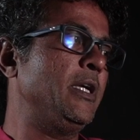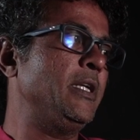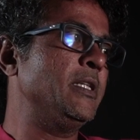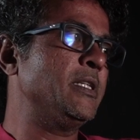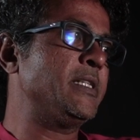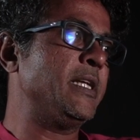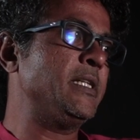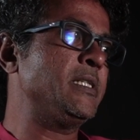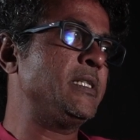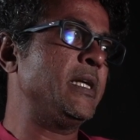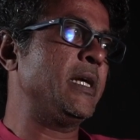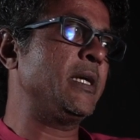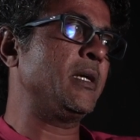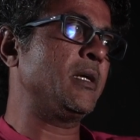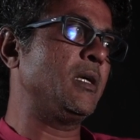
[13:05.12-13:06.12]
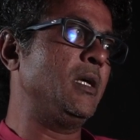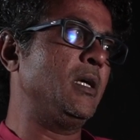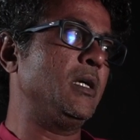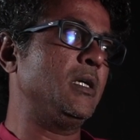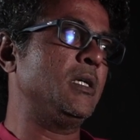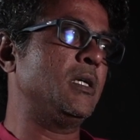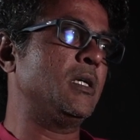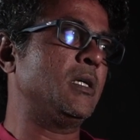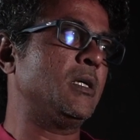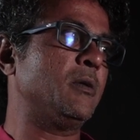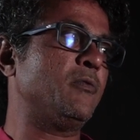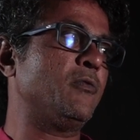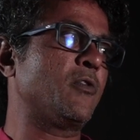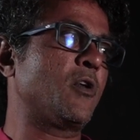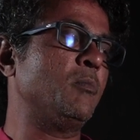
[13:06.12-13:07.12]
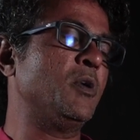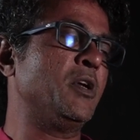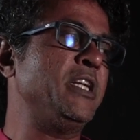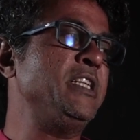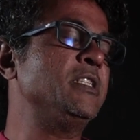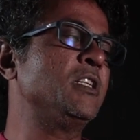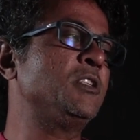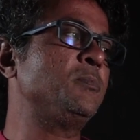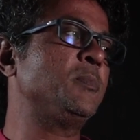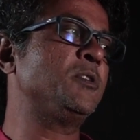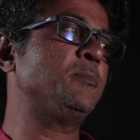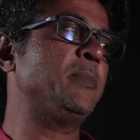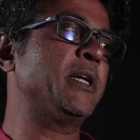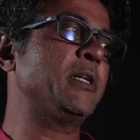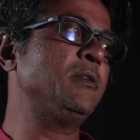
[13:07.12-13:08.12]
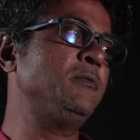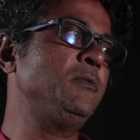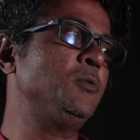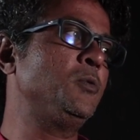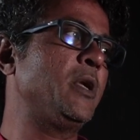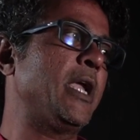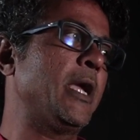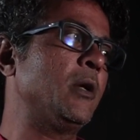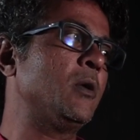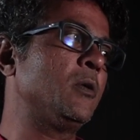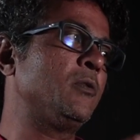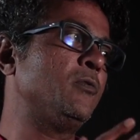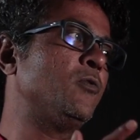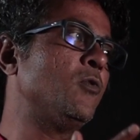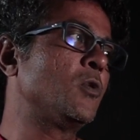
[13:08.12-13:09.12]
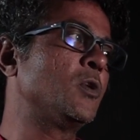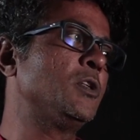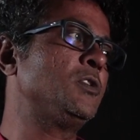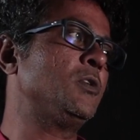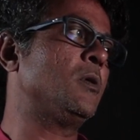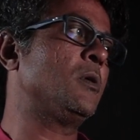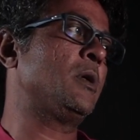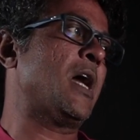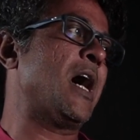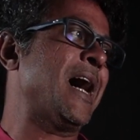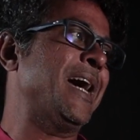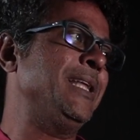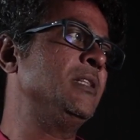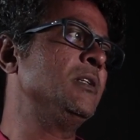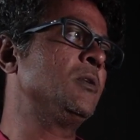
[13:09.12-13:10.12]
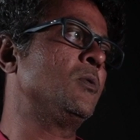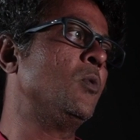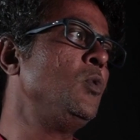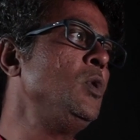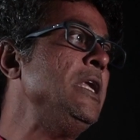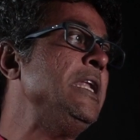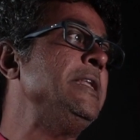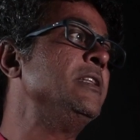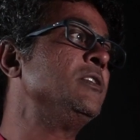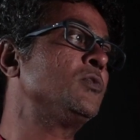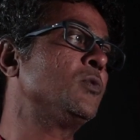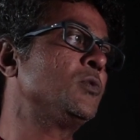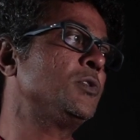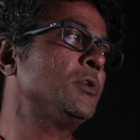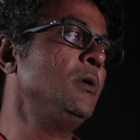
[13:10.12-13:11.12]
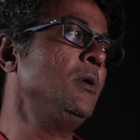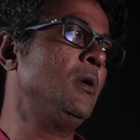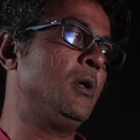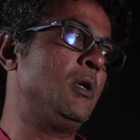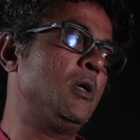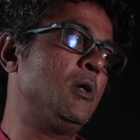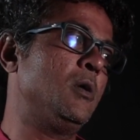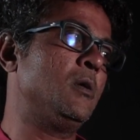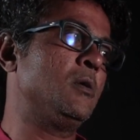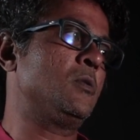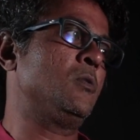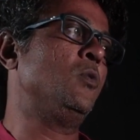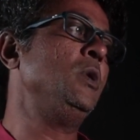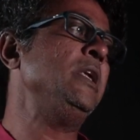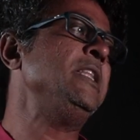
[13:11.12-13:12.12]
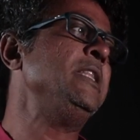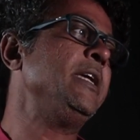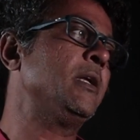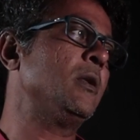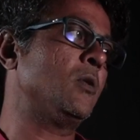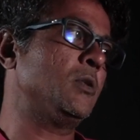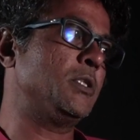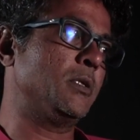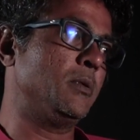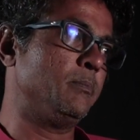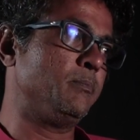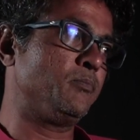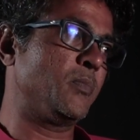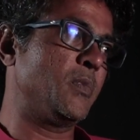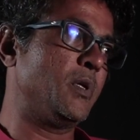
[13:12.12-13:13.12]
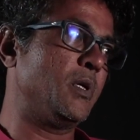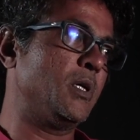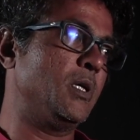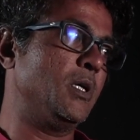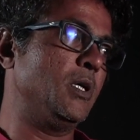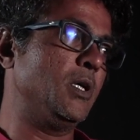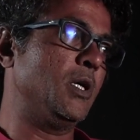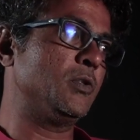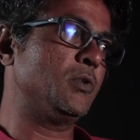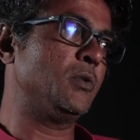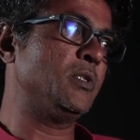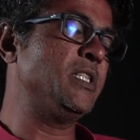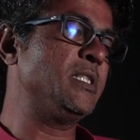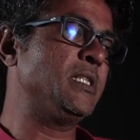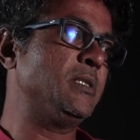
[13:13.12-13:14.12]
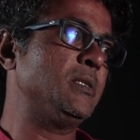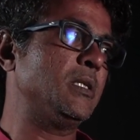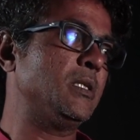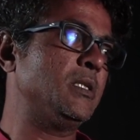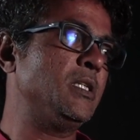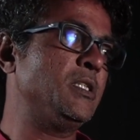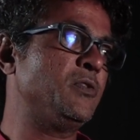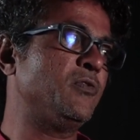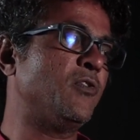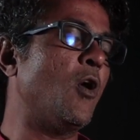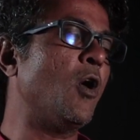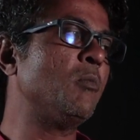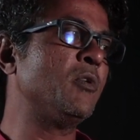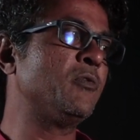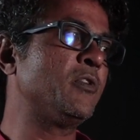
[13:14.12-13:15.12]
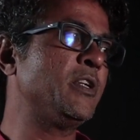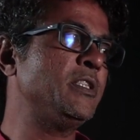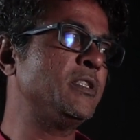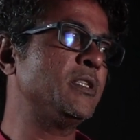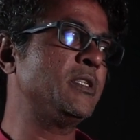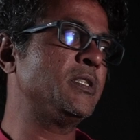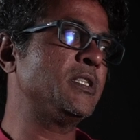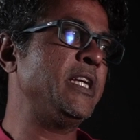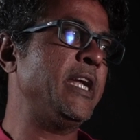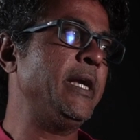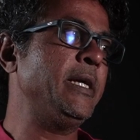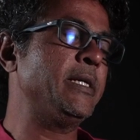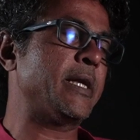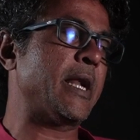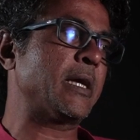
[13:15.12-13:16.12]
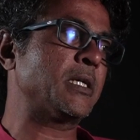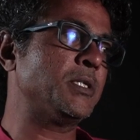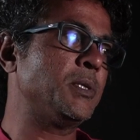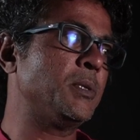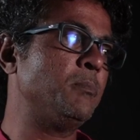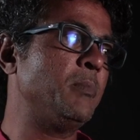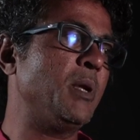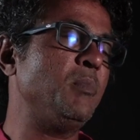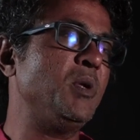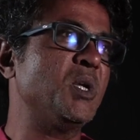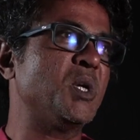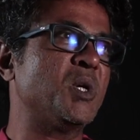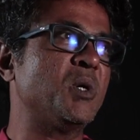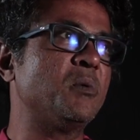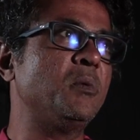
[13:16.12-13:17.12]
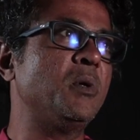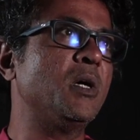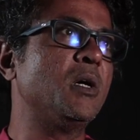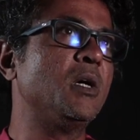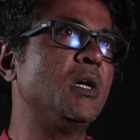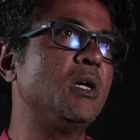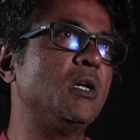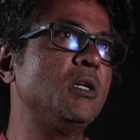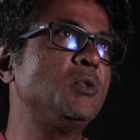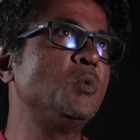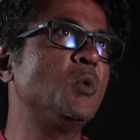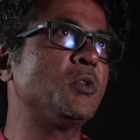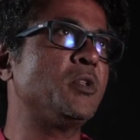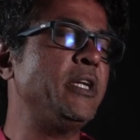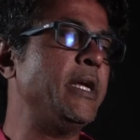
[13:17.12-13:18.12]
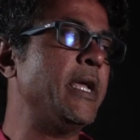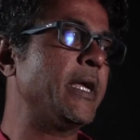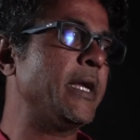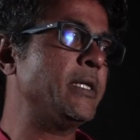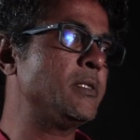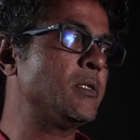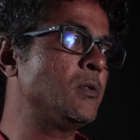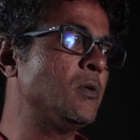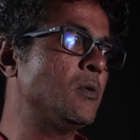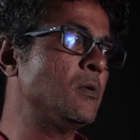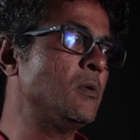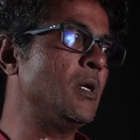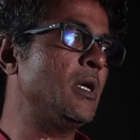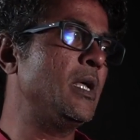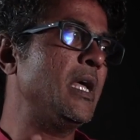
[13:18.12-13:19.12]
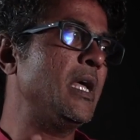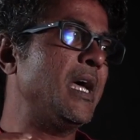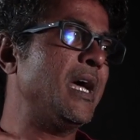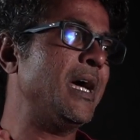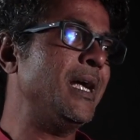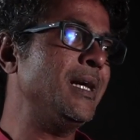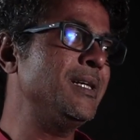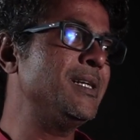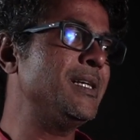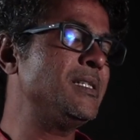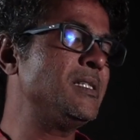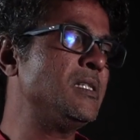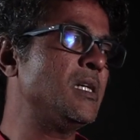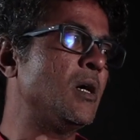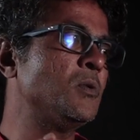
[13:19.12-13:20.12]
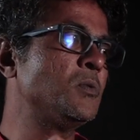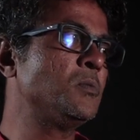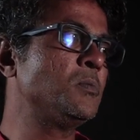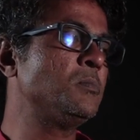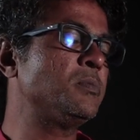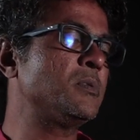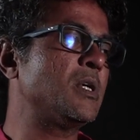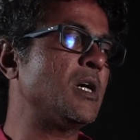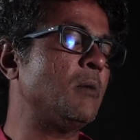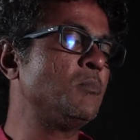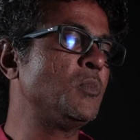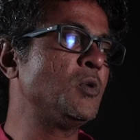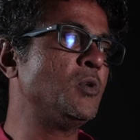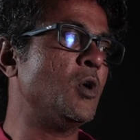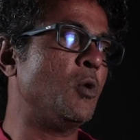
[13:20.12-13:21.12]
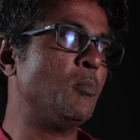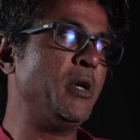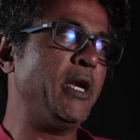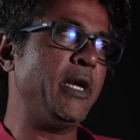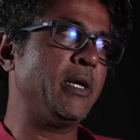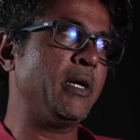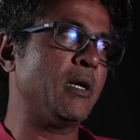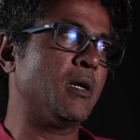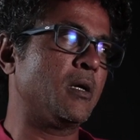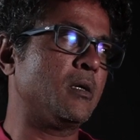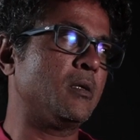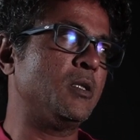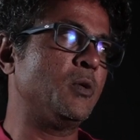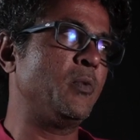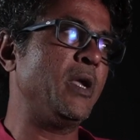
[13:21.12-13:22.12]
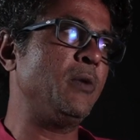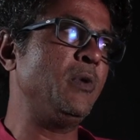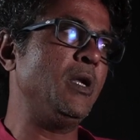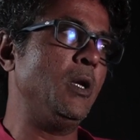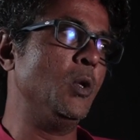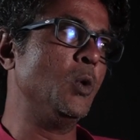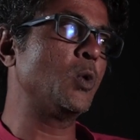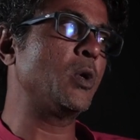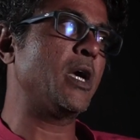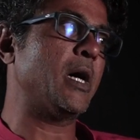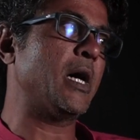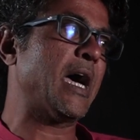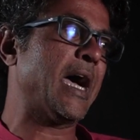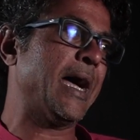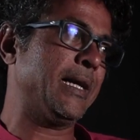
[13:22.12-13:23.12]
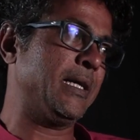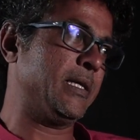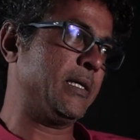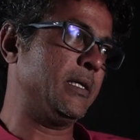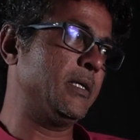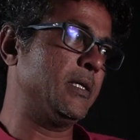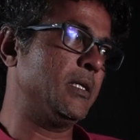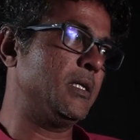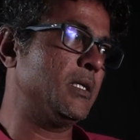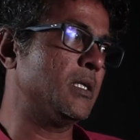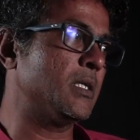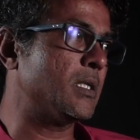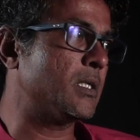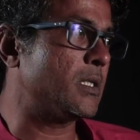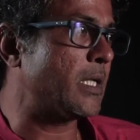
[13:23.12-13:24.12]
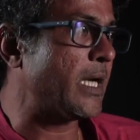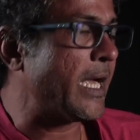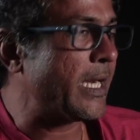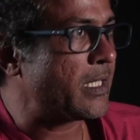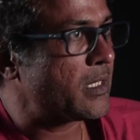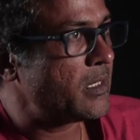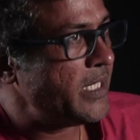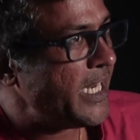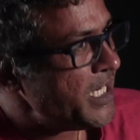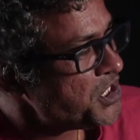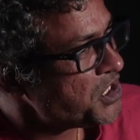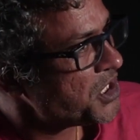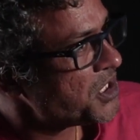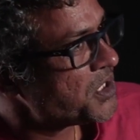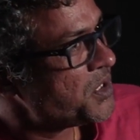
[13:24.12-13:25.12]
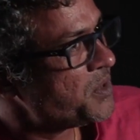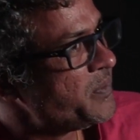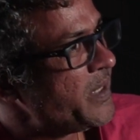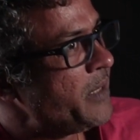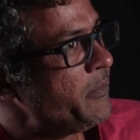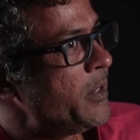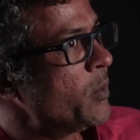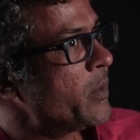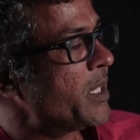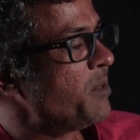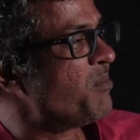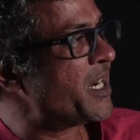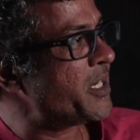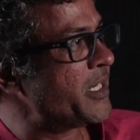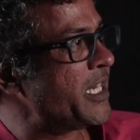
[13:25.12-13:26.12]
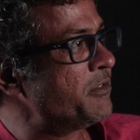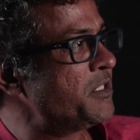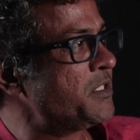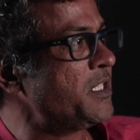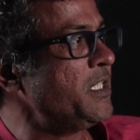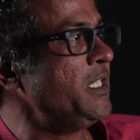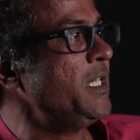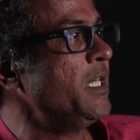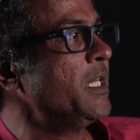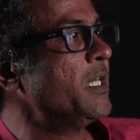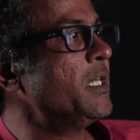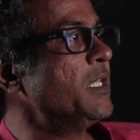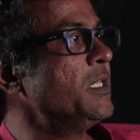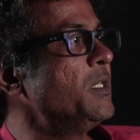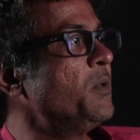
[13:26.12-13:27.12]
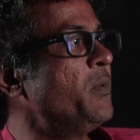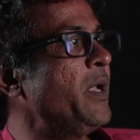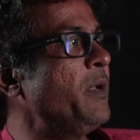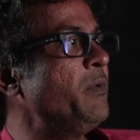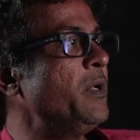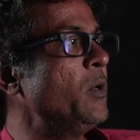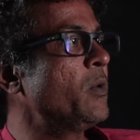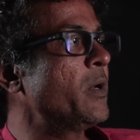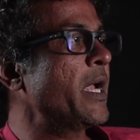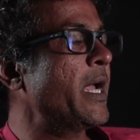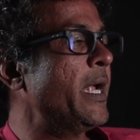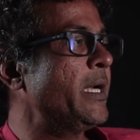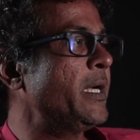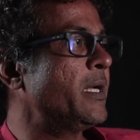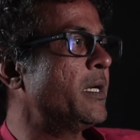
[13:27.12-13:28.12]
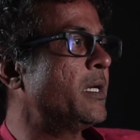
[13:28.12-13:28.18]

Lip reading: in the sense that from a research perspective, you cannot focus on either only the social or only the ecological. So this form of research gained traction maybe around 2 or 3 decades ago, and has now come to dominate the way we look at nature, the way we look at biodiversity, the way we look at